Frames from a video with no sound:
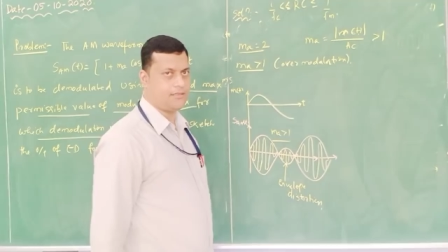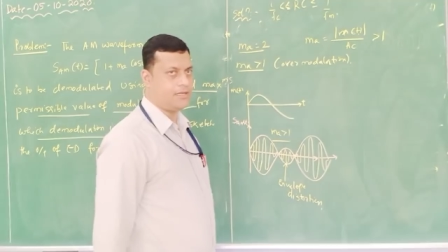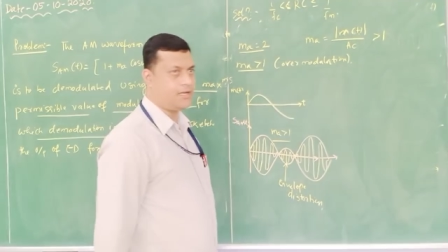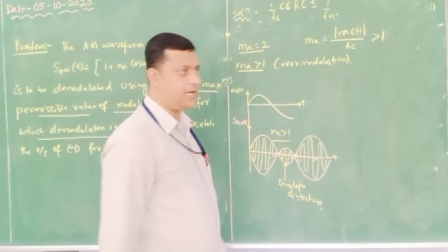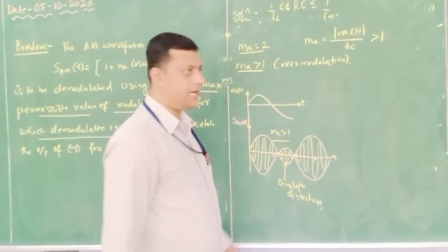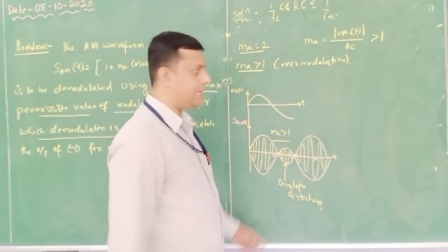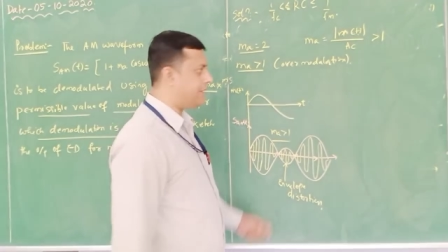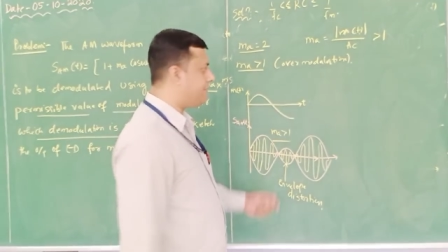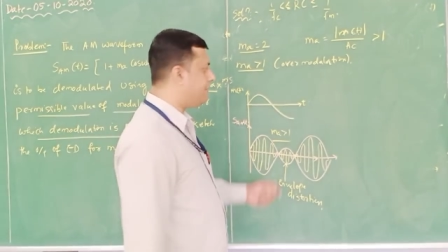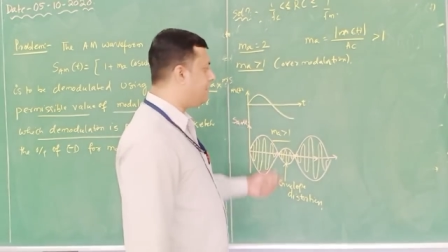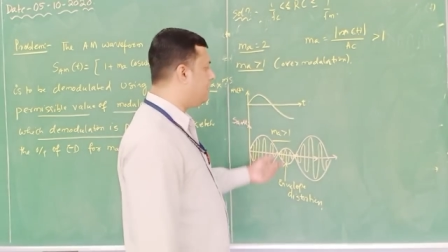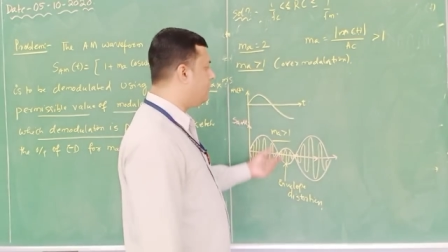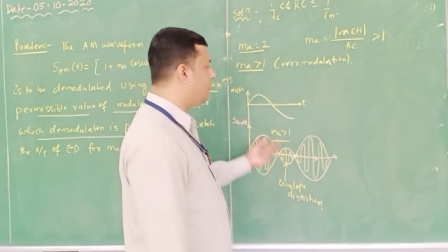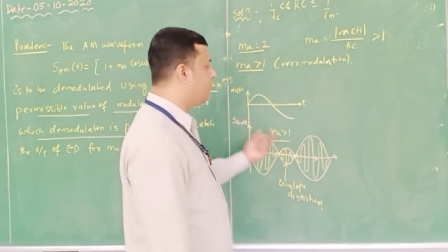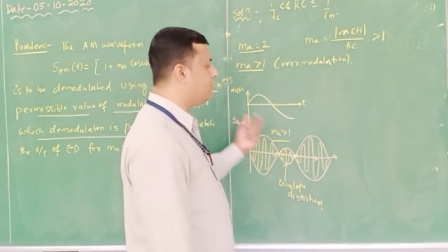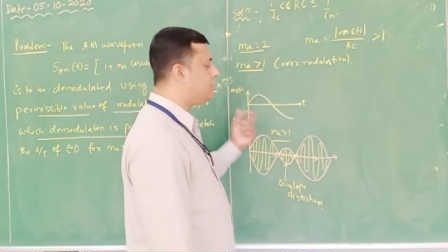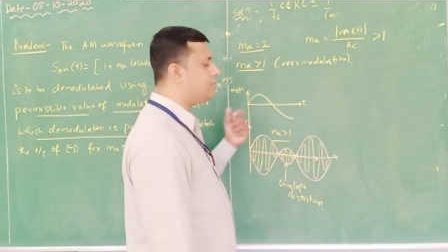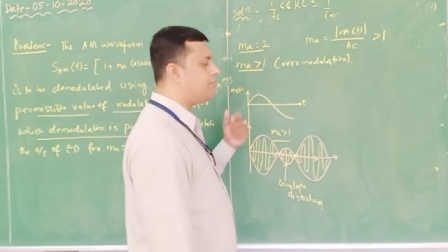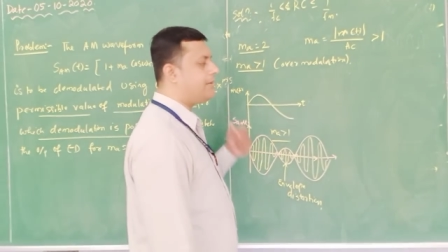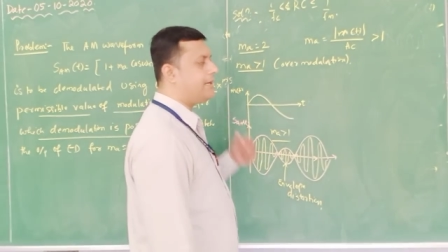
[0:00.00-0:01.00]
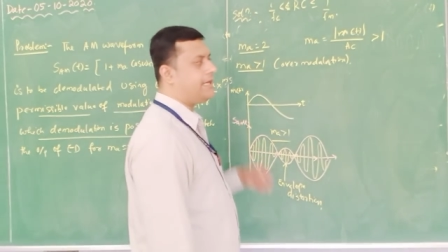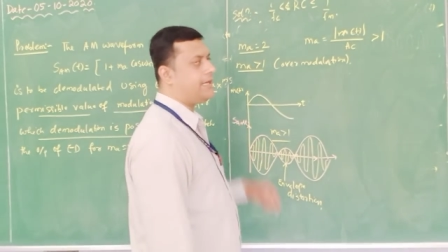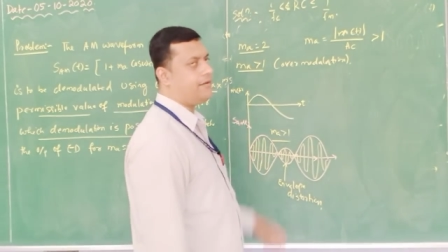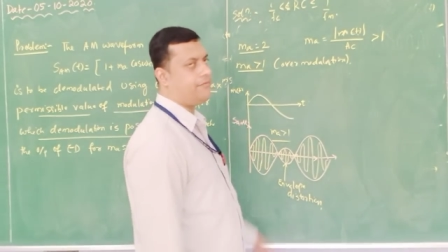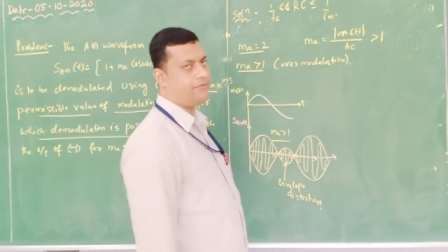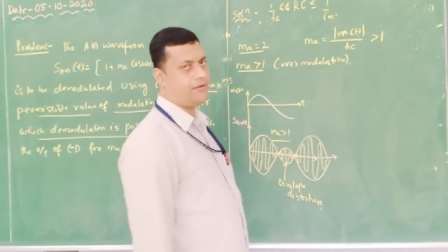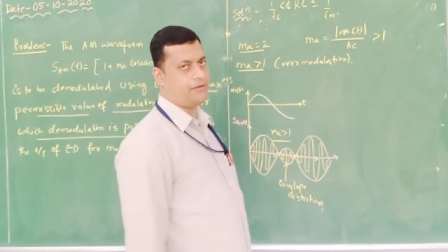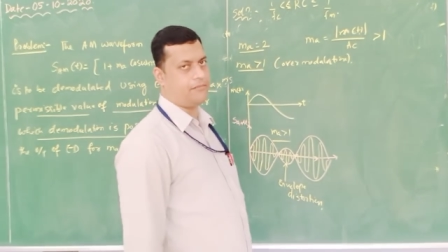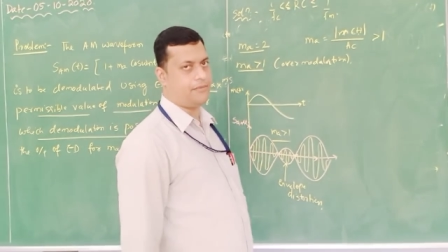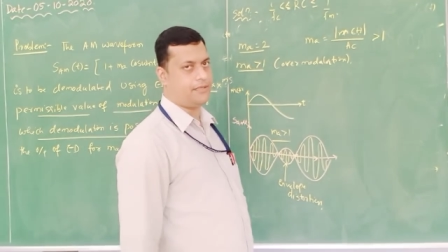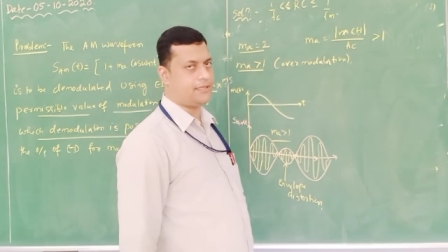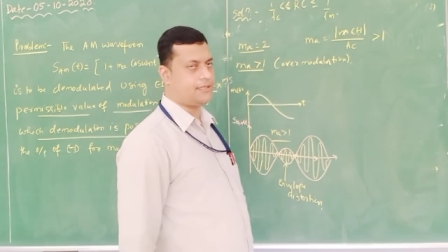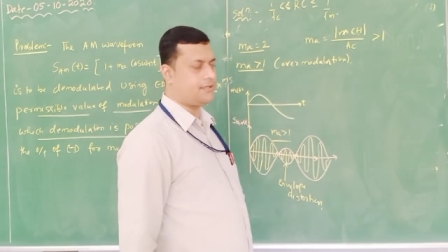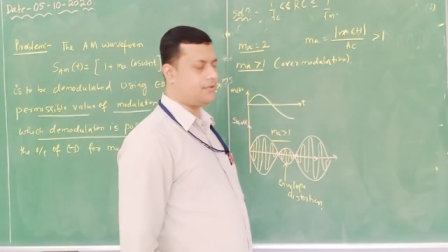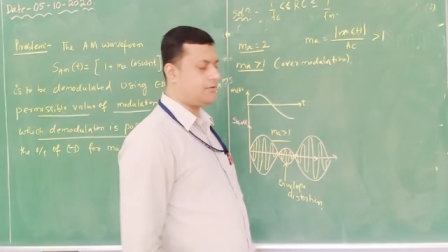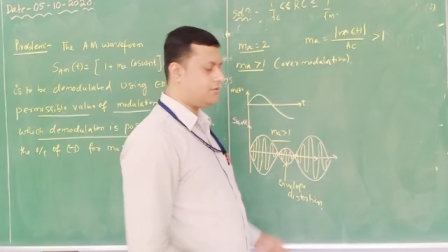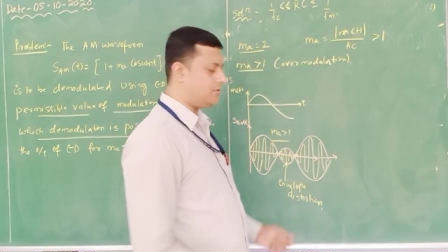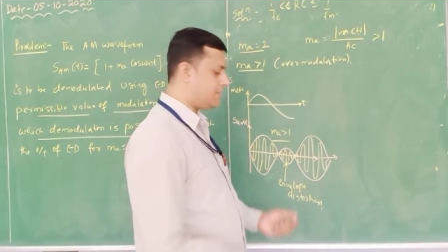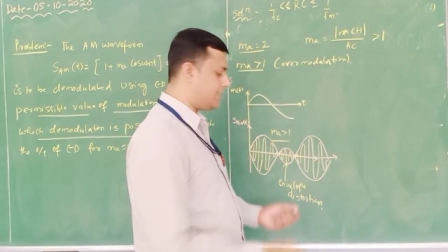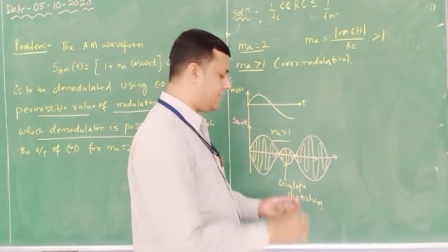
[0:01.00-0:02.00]
I will lose my information.
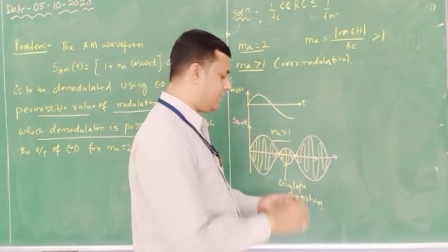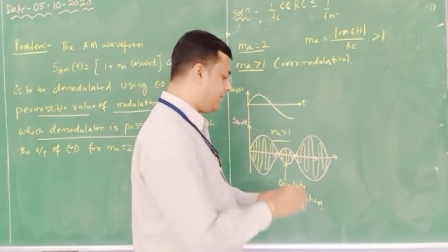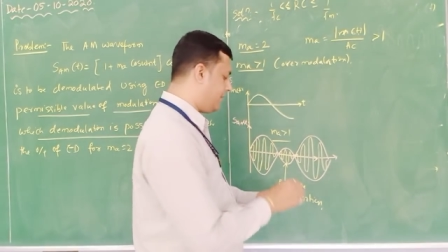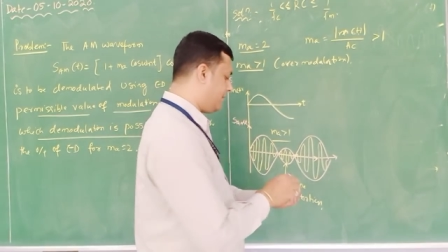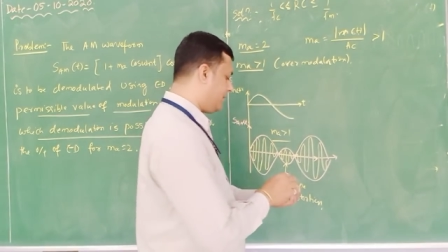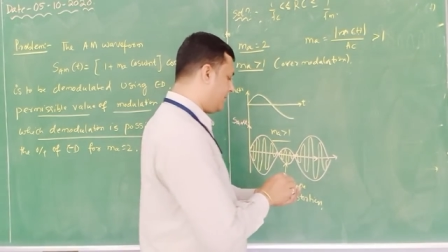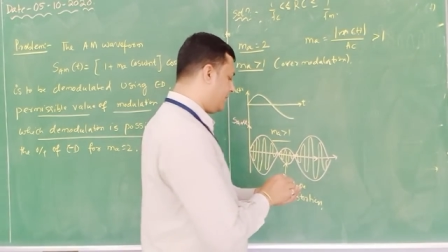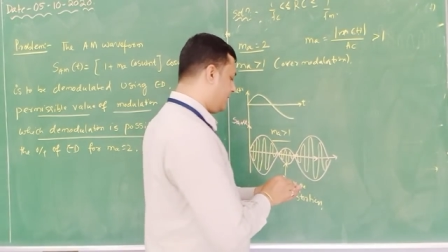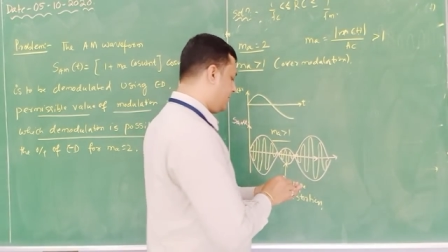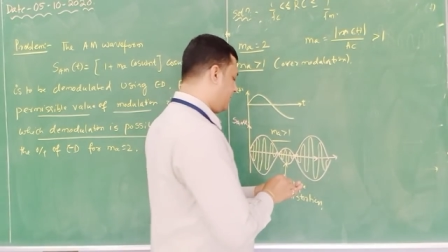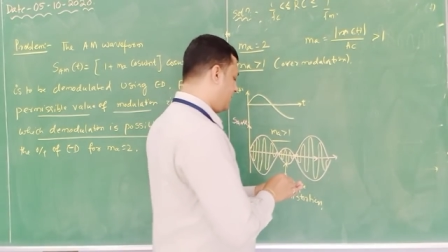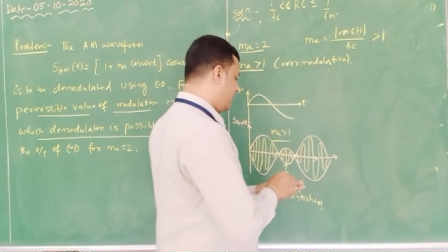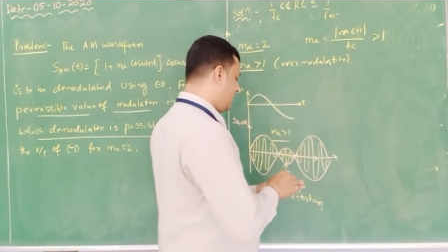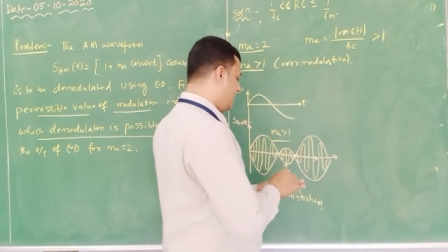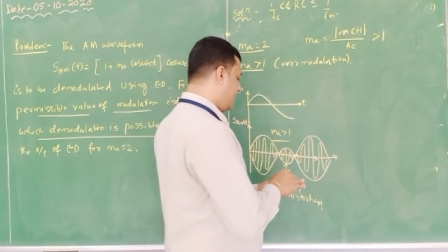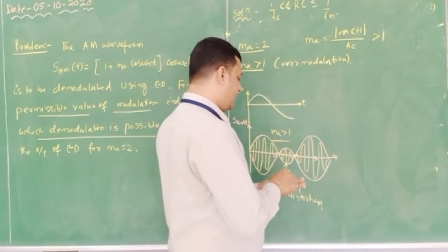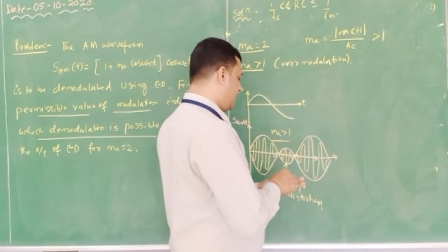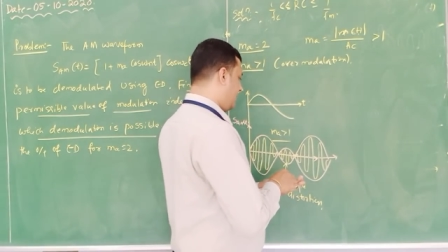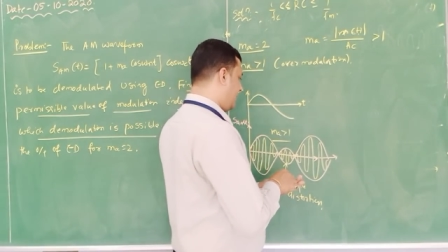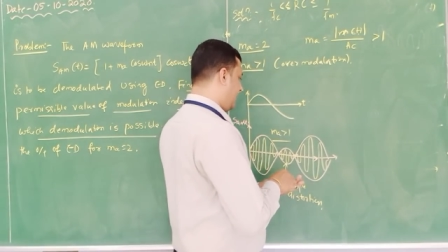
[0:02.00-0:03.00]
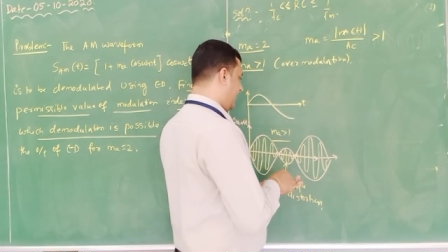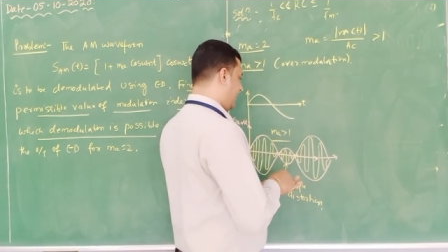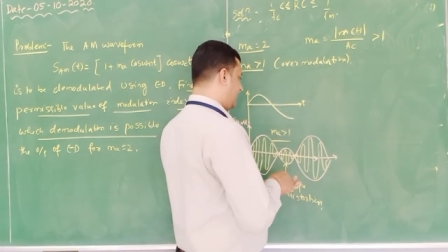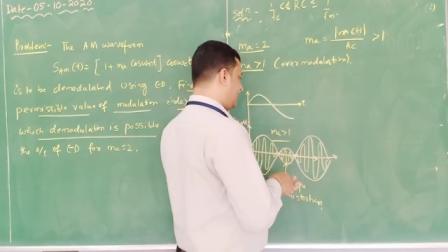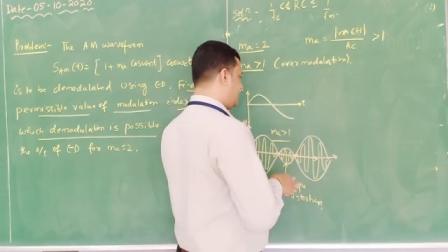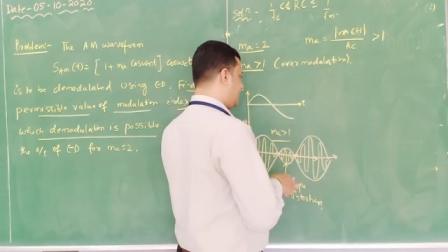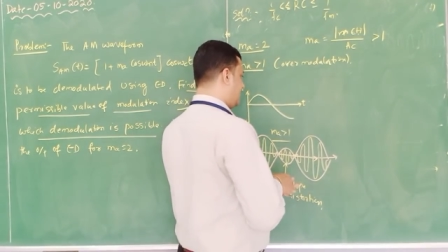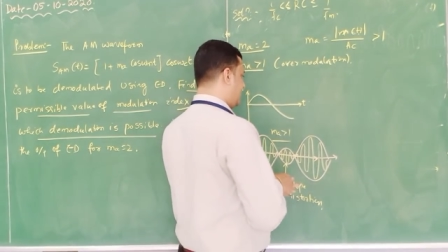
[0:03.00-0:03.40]
Okay. Next.